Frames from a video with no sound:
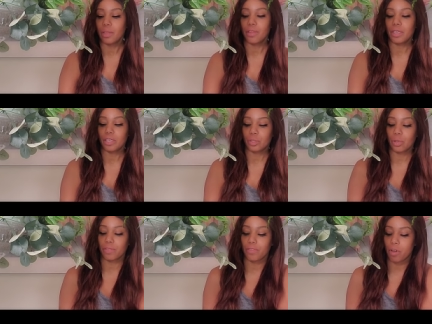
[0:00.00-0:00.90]
These
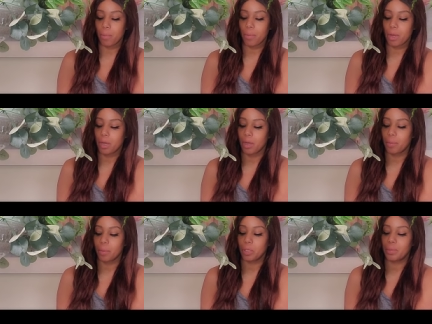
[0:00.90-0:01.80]
are from, um,
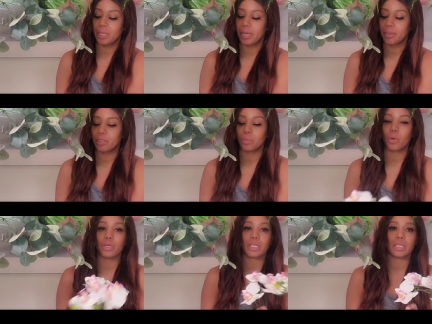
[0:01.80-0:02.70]
I'm gonna be adding some
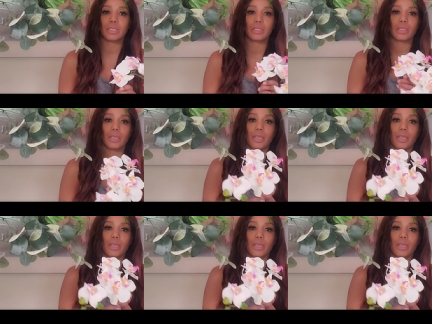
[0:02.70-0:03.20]
orchids.